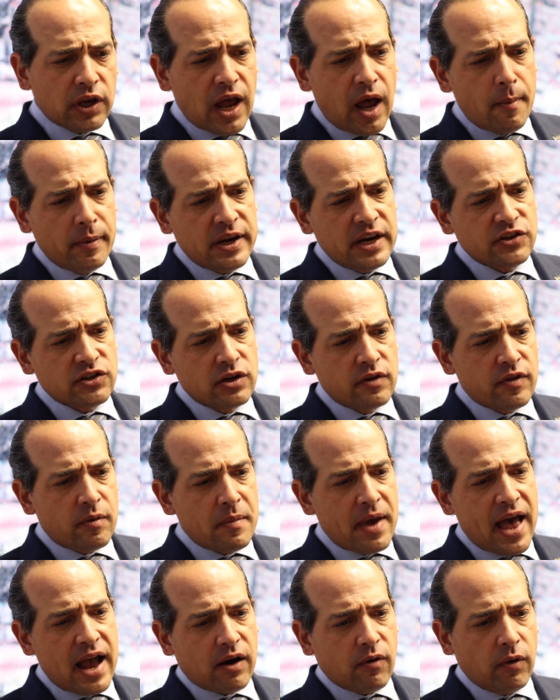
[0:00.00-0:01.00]
So the
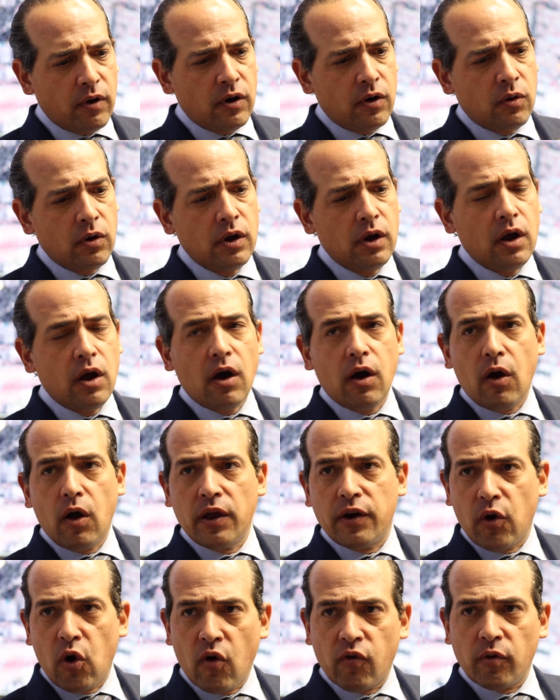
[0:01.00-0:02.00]
combination of the macro
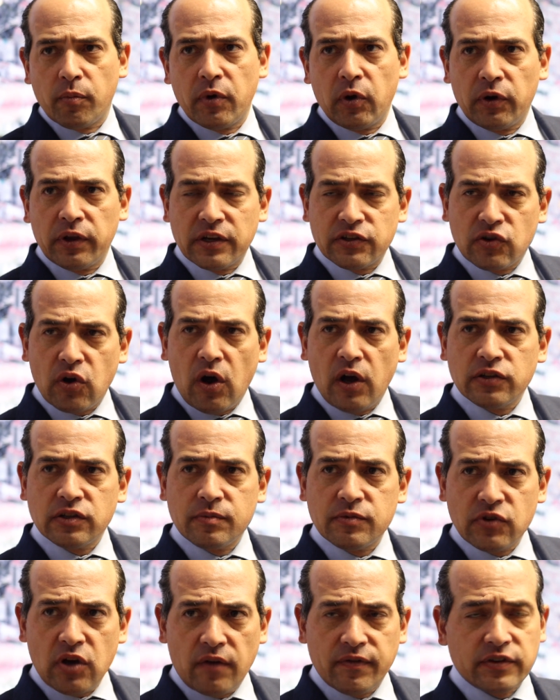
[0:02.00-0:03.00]
and overbuilding has
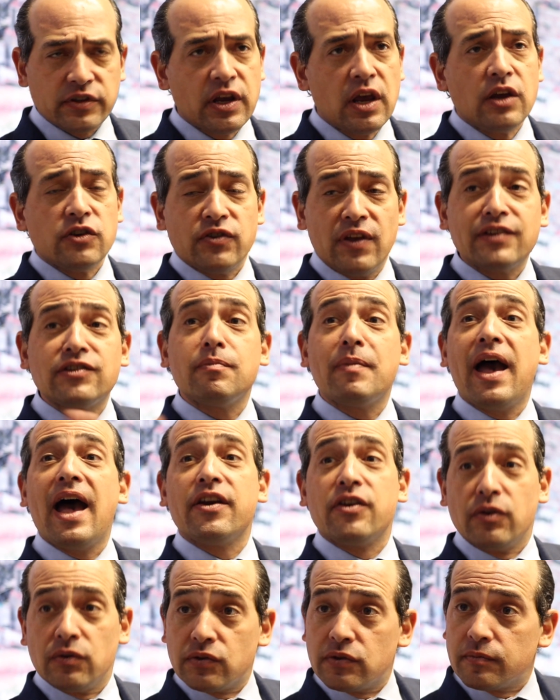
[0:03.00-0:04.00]
caused some softness. So that's
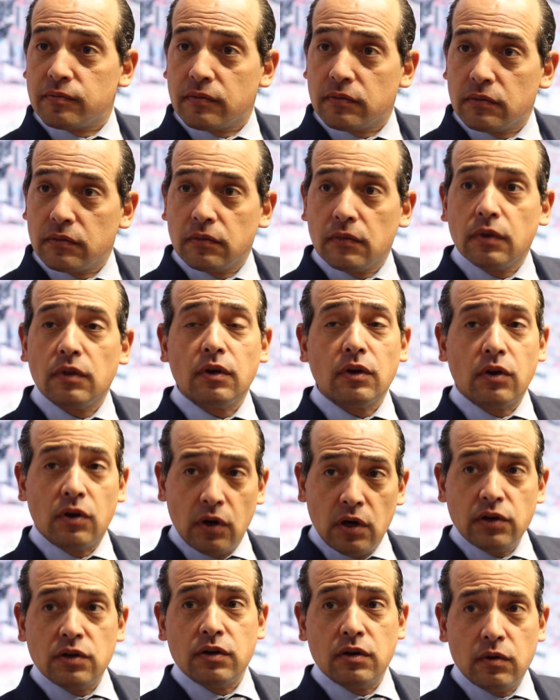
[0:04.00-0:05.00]
the bad news.
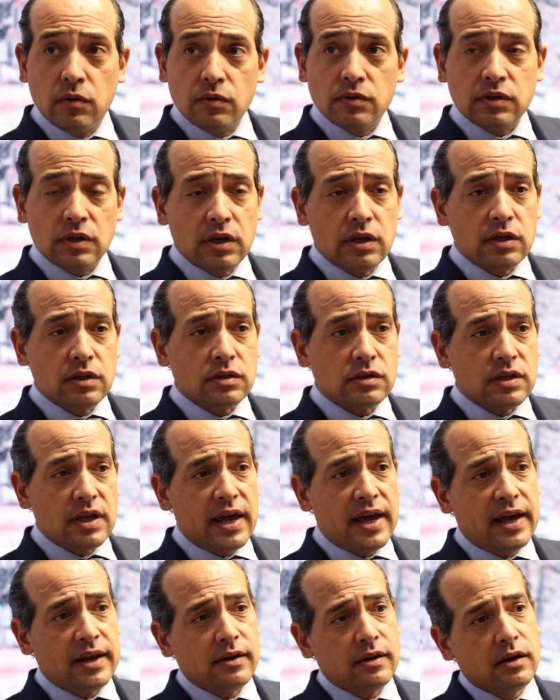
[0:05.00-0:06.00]
The good news
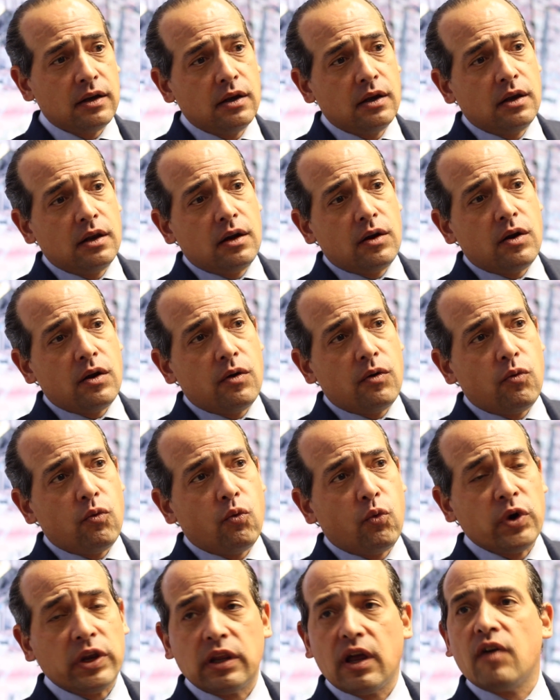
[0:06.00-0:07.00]
is that
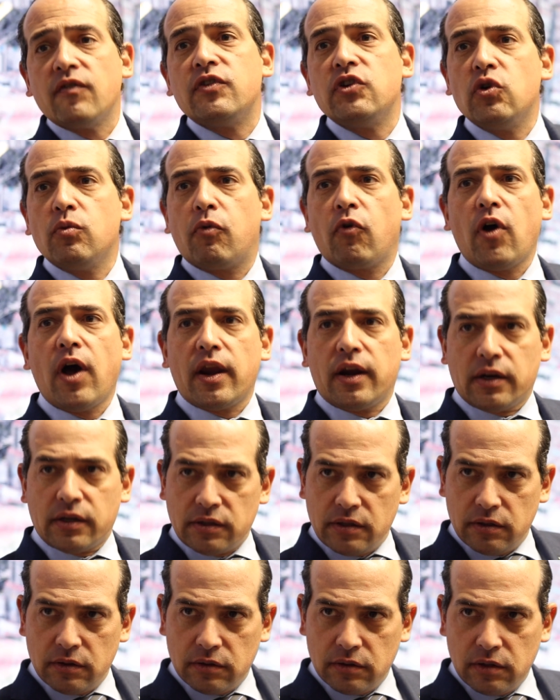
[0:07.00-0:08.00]
we love new
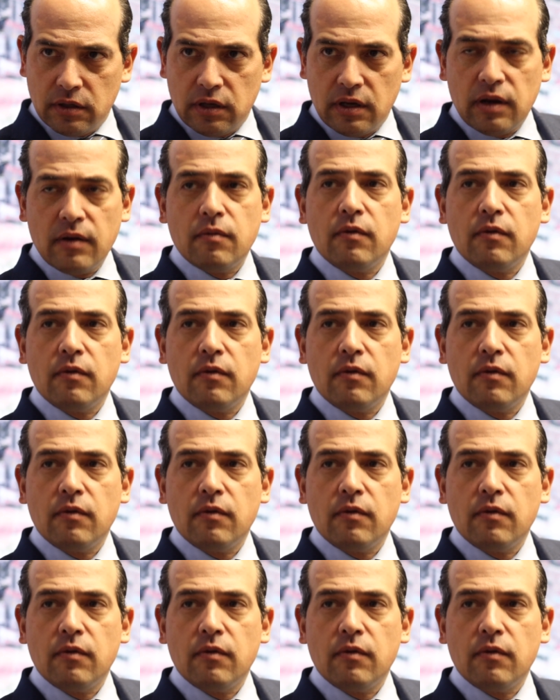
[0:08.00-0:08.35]
product.